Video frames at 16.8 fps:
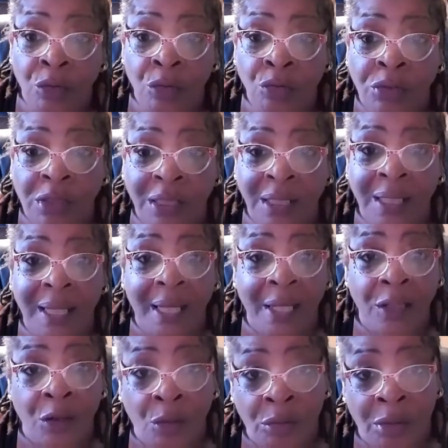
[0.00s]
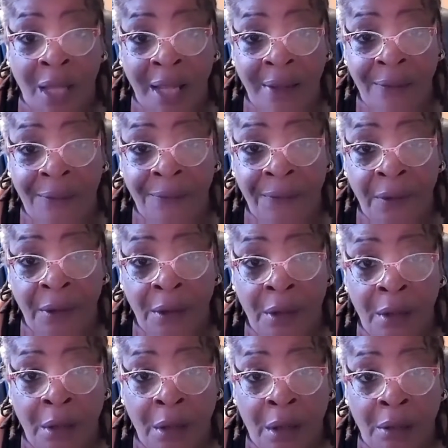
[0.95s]
And do you see in your
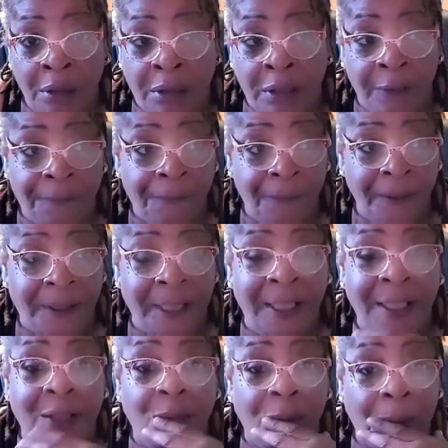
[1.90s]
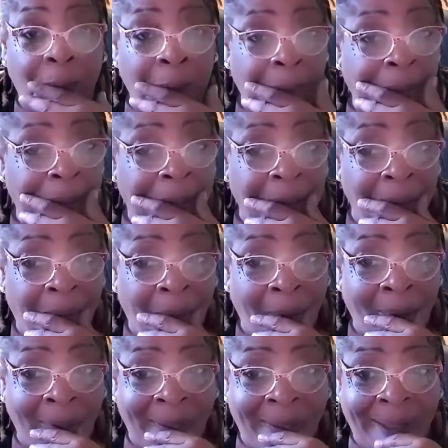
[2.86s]
life a difference in the
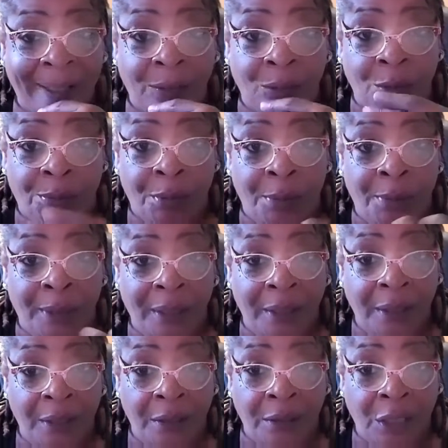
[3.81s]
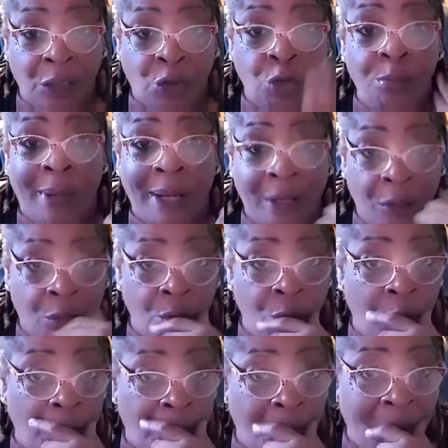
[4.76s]
Republican Party that the Republican
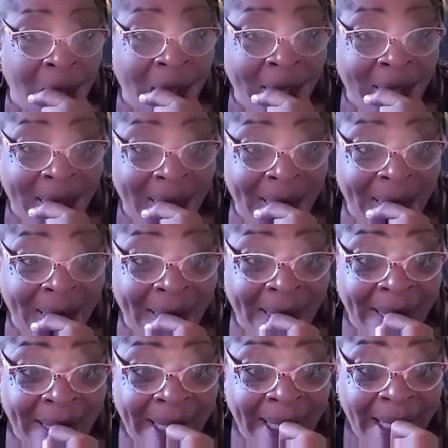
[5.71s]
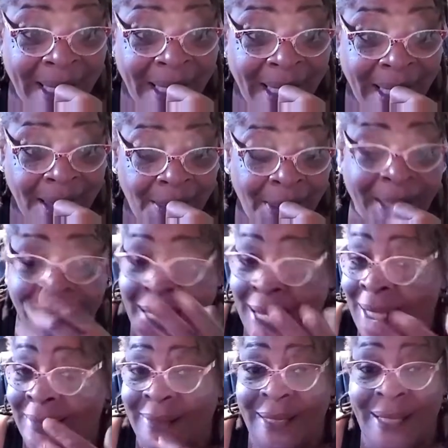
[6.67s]
that you might have grew up with?
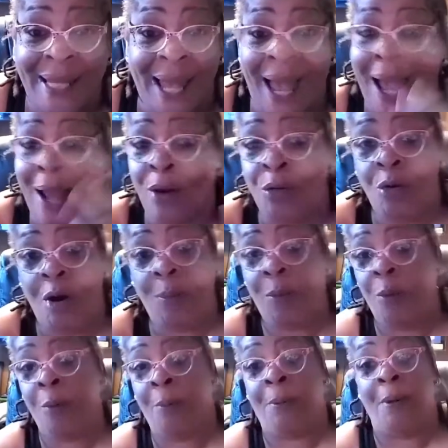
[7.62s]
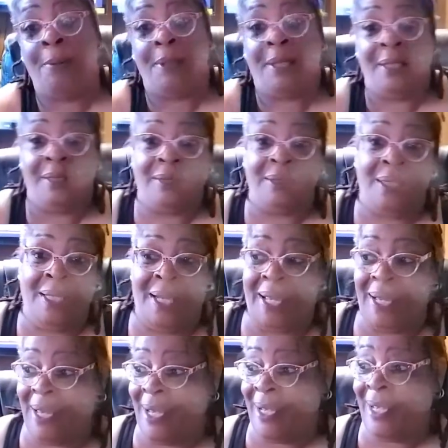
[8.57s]
Because, like I said, I grew up with
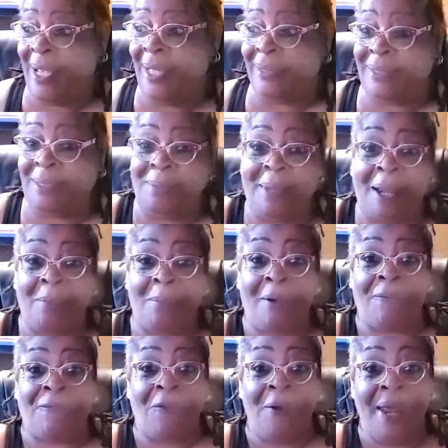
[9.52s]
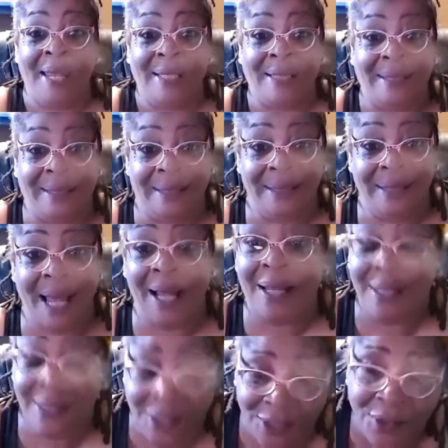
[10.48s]
Republicans, and I got some that are my
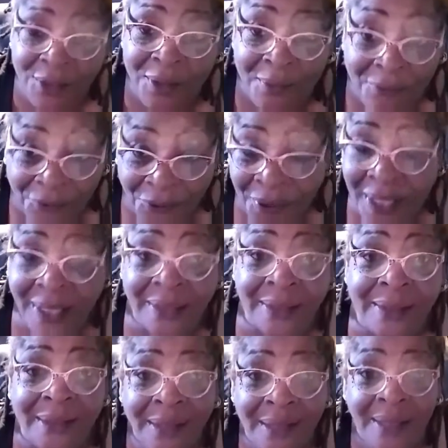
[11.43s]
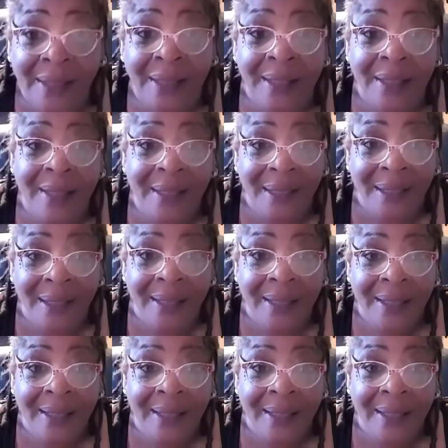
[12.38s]
friends. I consider them friends.